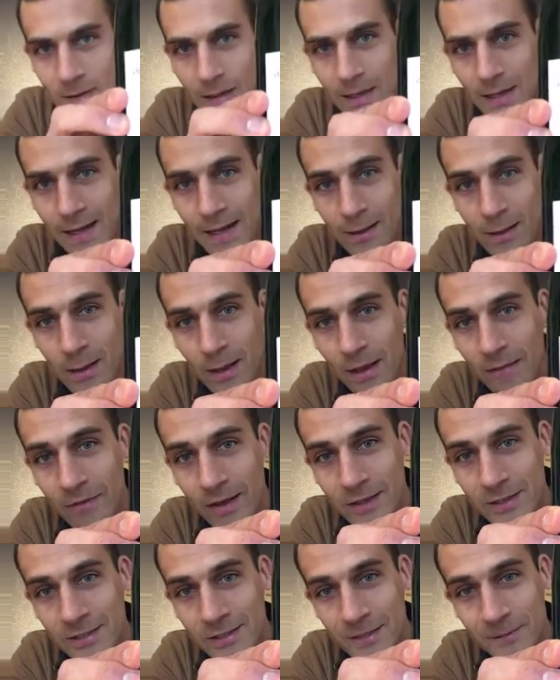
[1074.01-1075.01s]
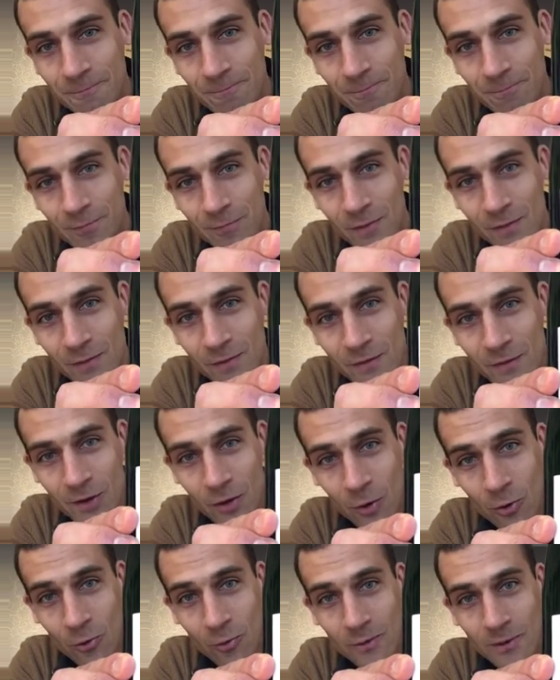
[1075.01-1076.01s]
l'Extraverti.
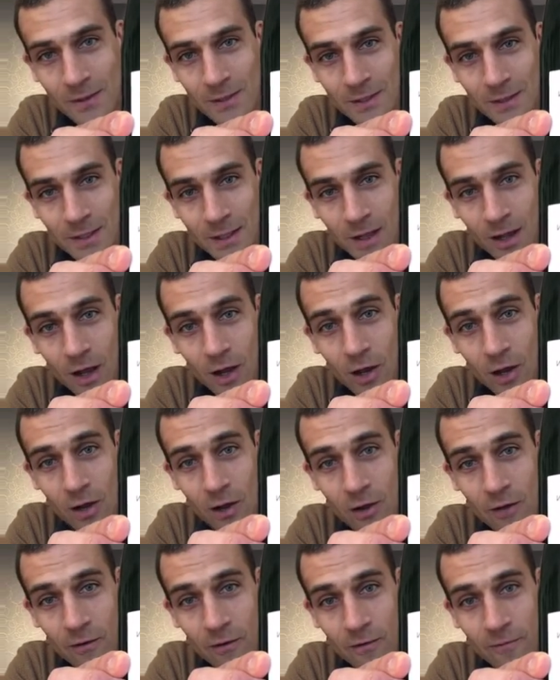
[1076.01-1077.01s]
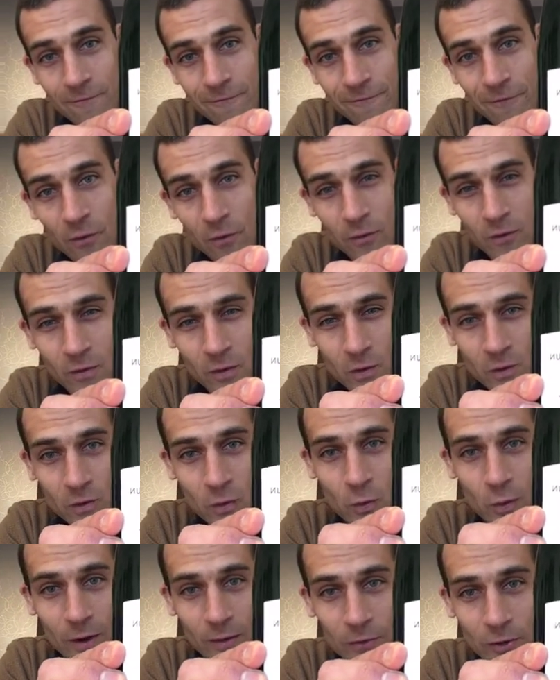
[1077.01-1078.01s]
So, for those
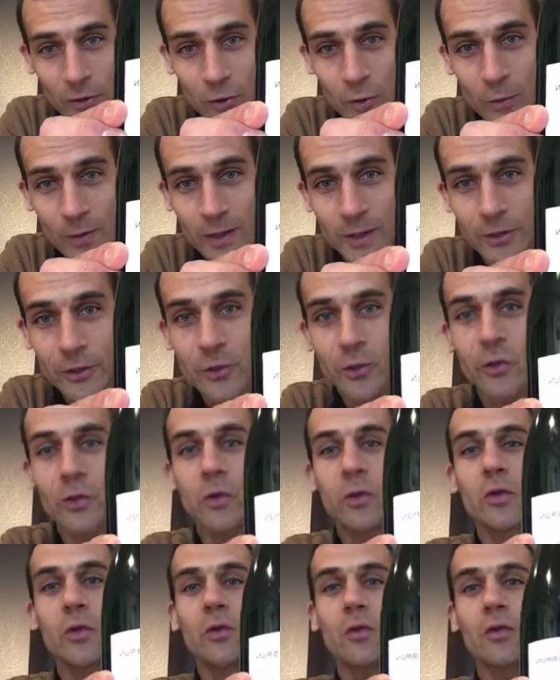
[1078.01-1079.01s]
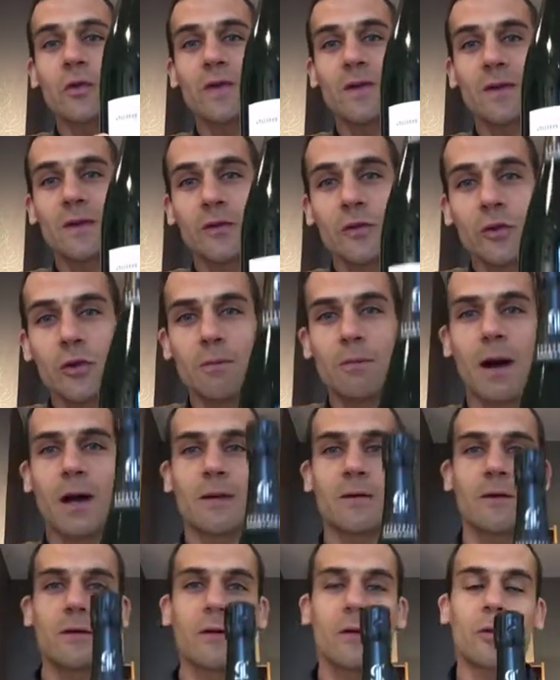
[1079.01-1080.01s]
who are not really used to these new
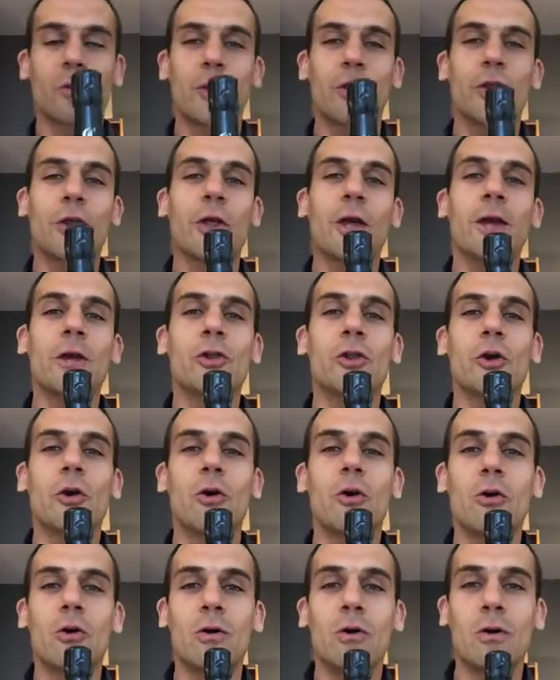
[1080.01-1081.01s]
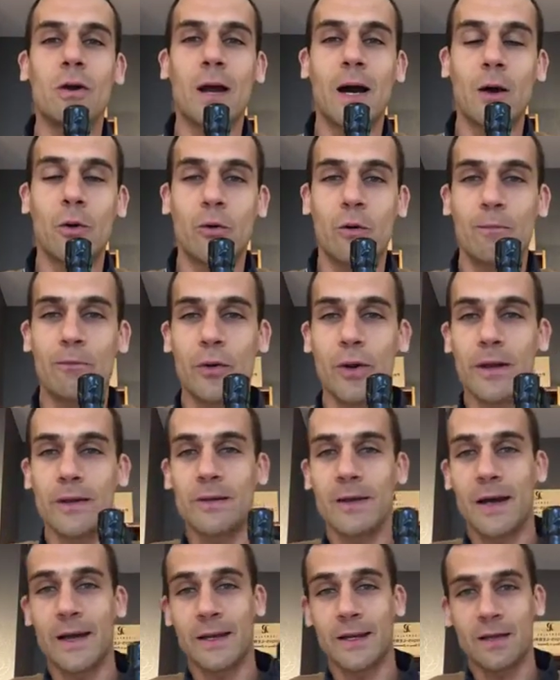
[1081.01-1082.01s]
bottles, we changed all our
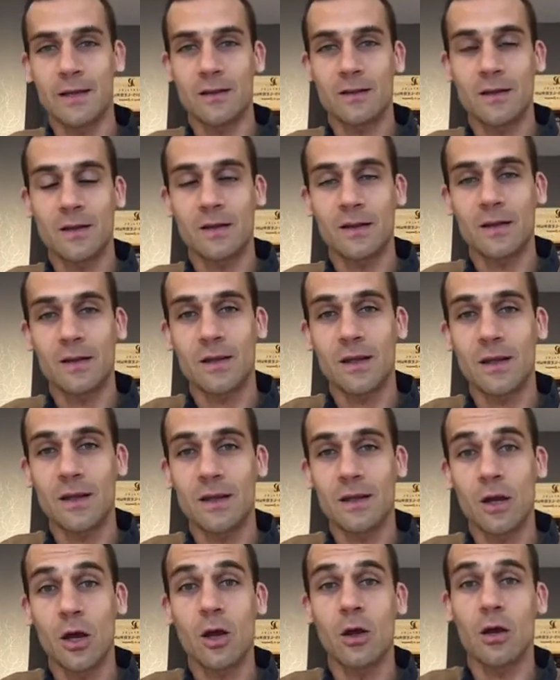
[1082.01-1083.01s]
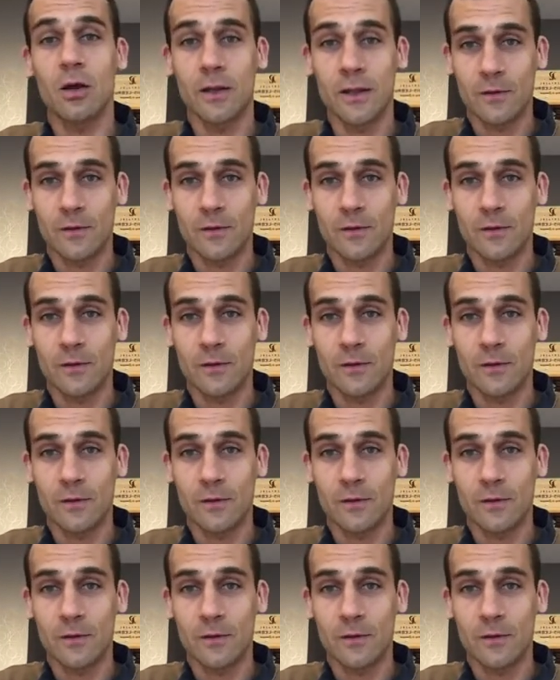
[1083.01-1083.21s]
brand identity early